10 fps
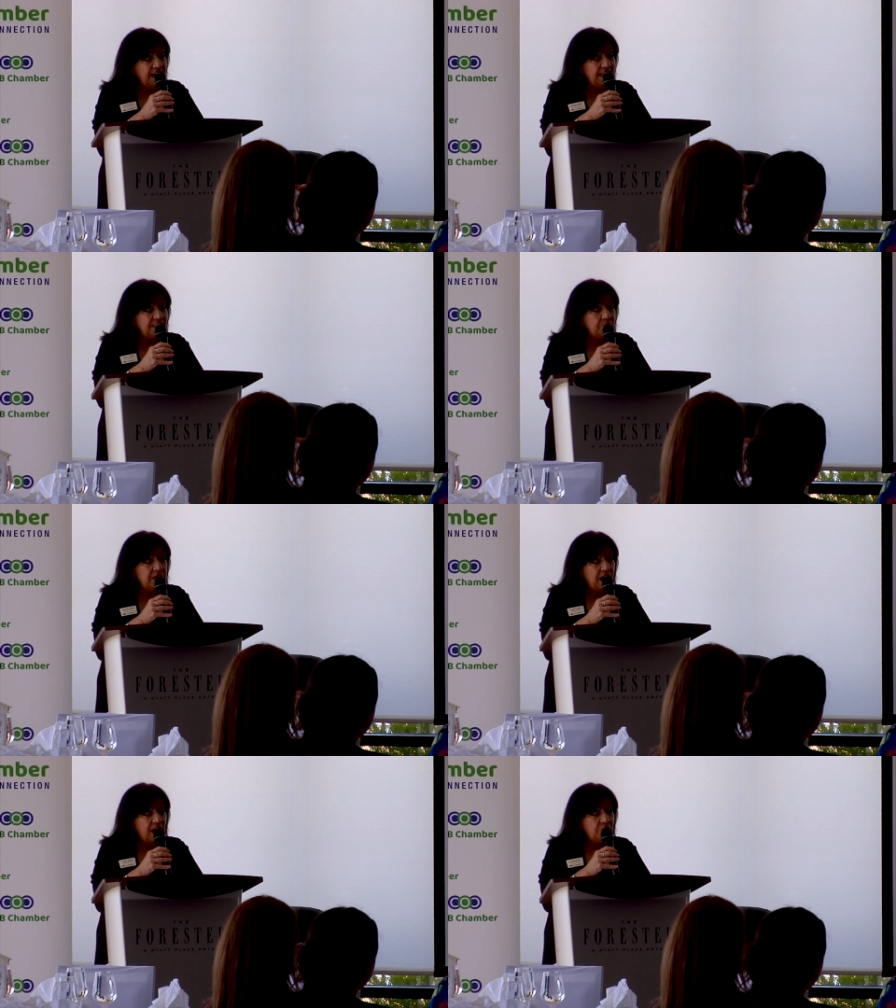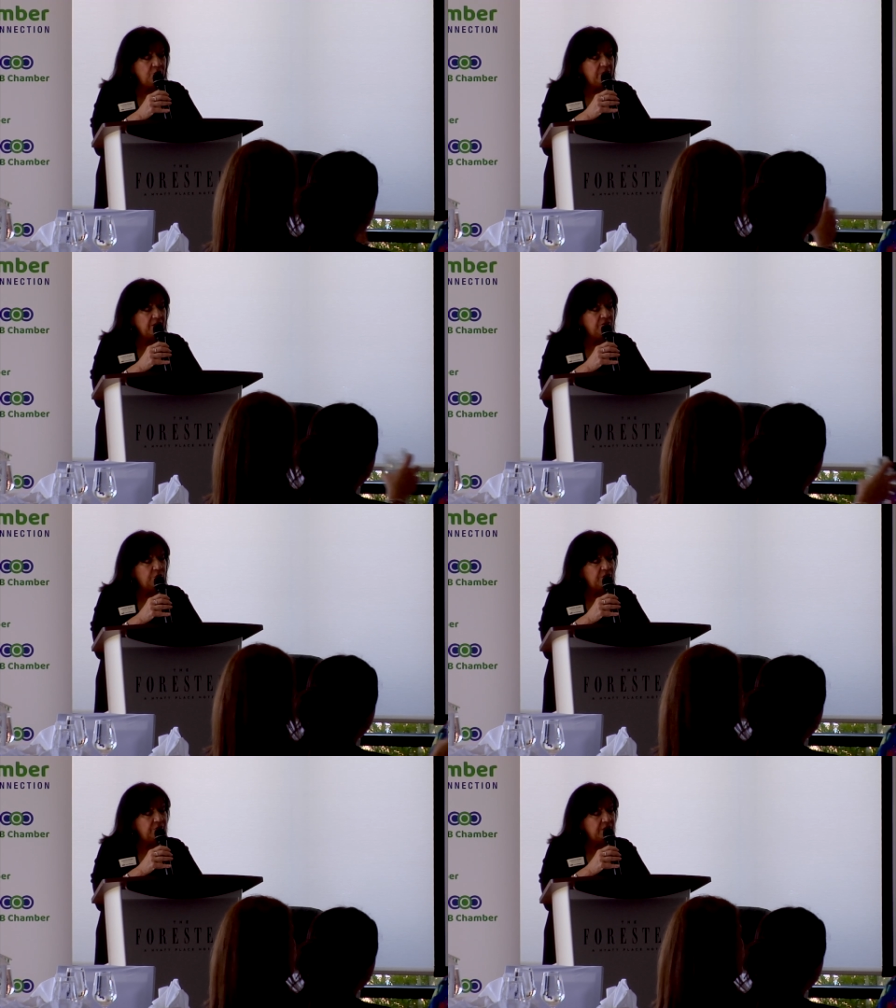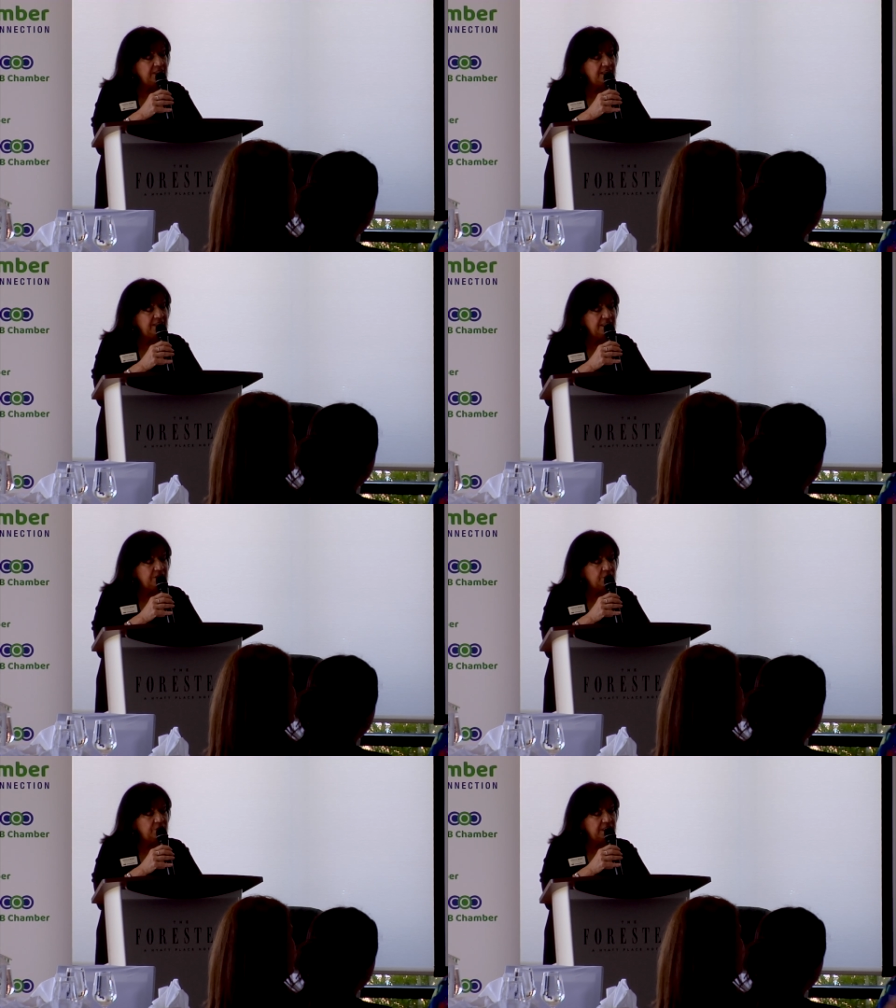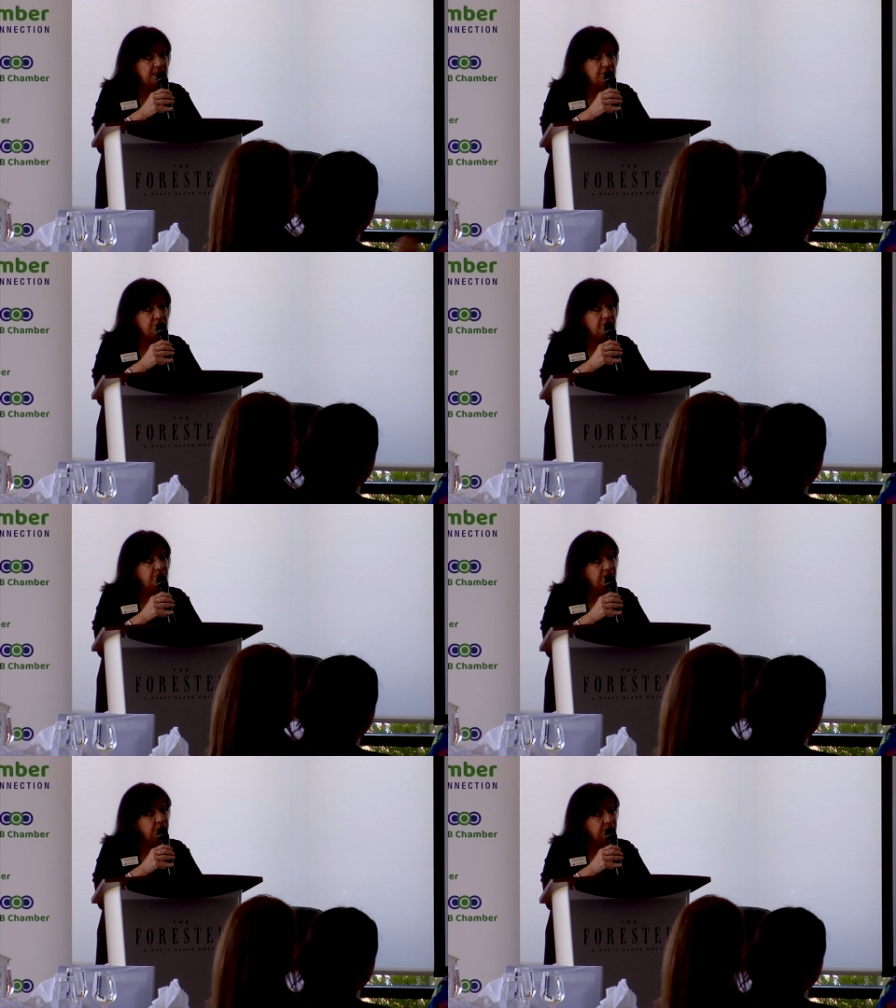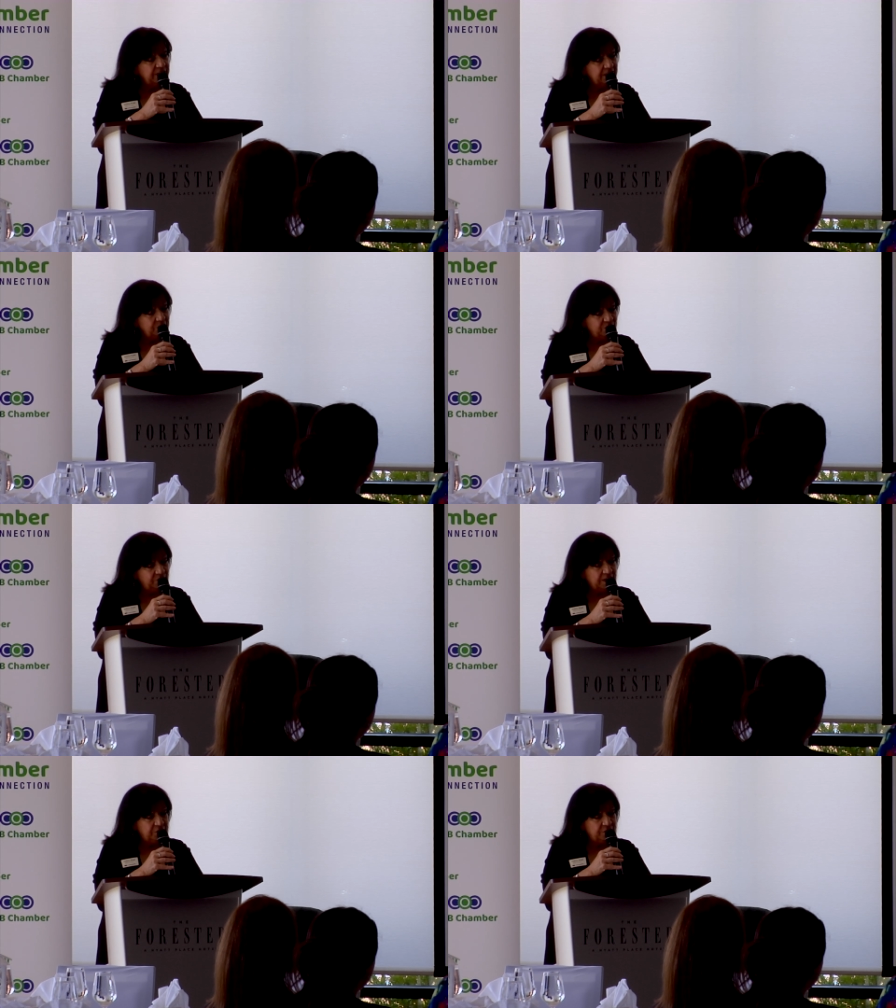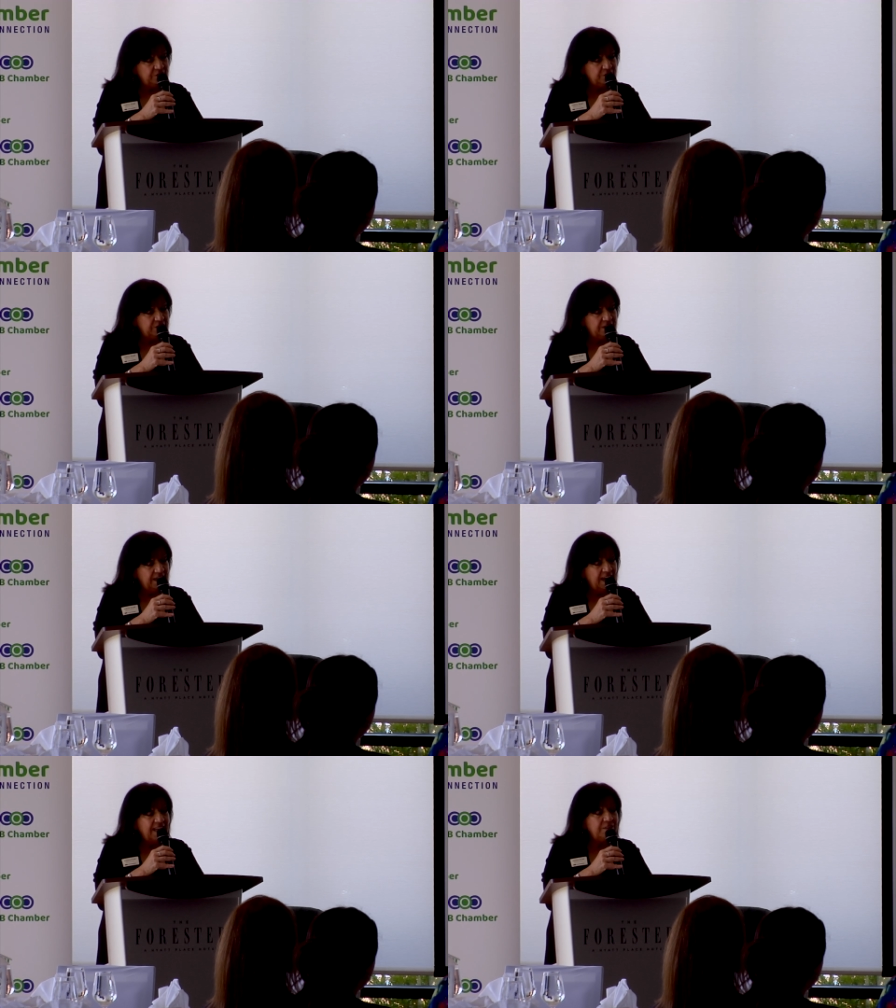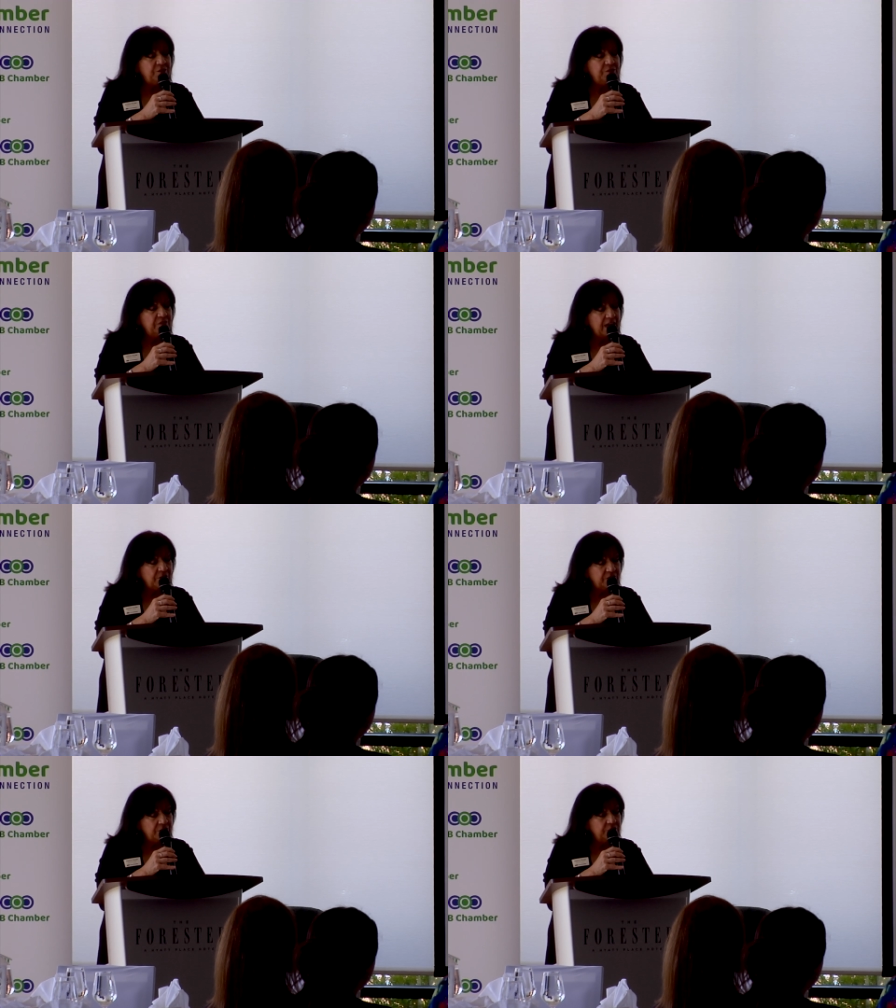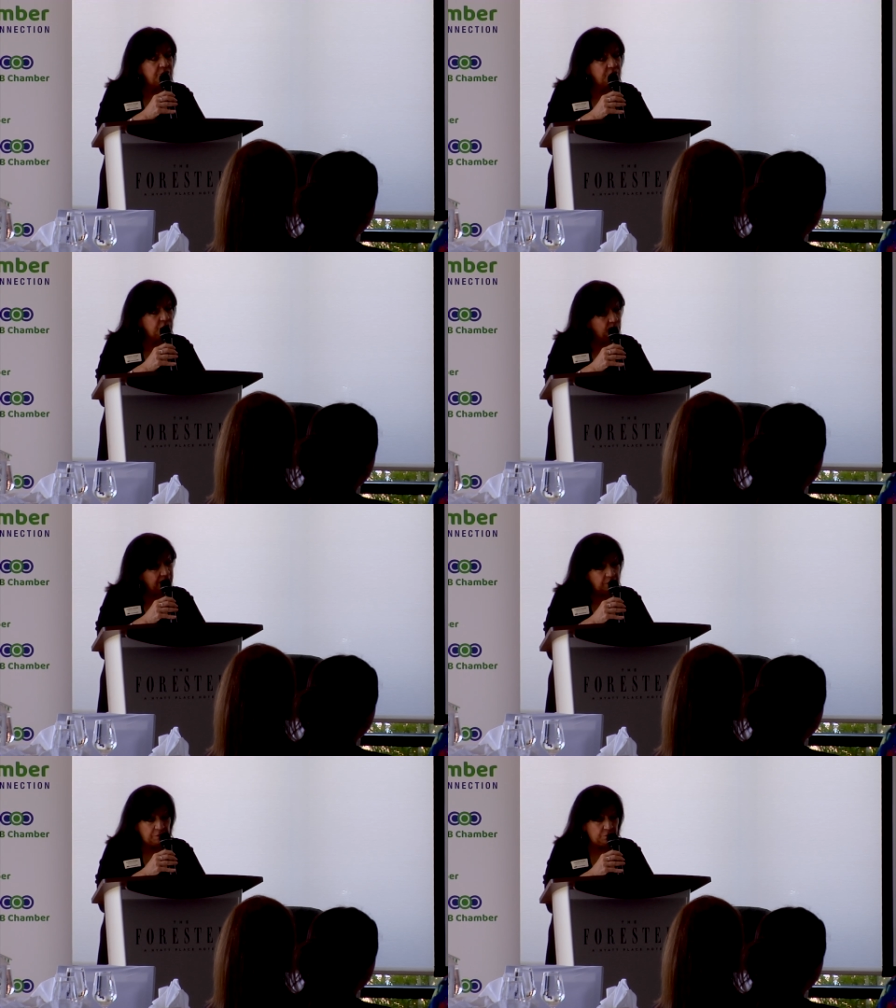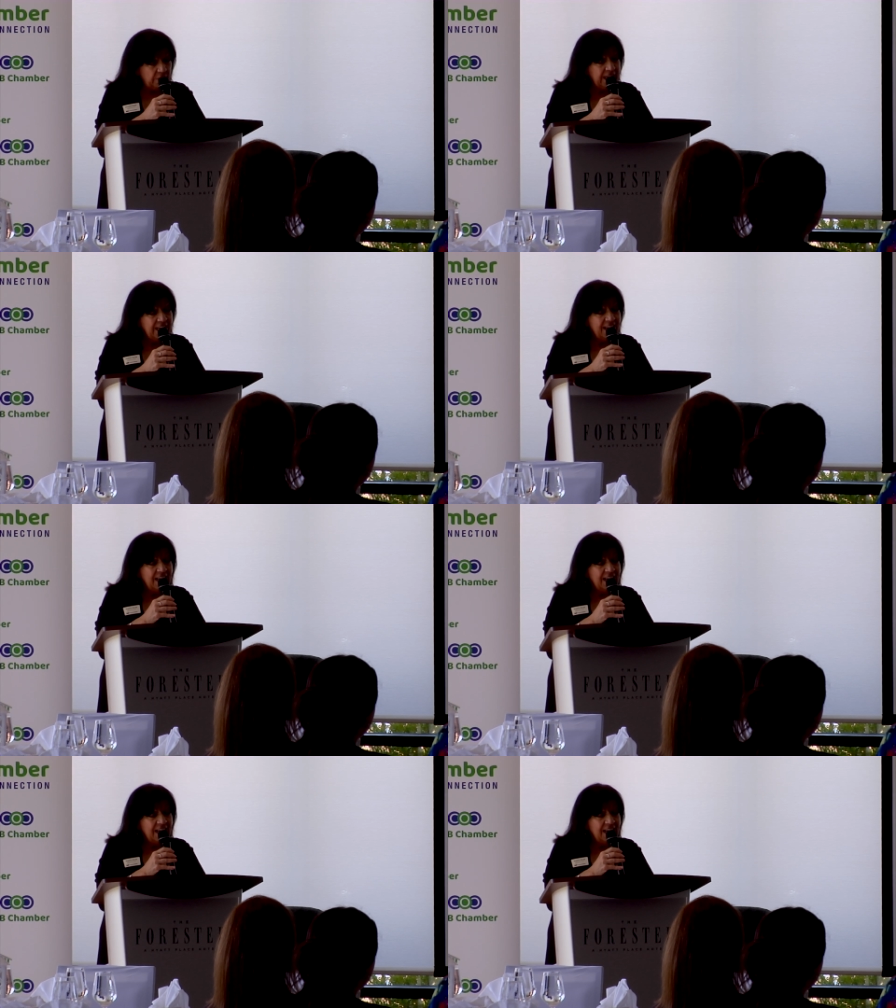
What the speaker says: He has been honored by Forefront and the Association of Fundraising Professionals. And in 2023,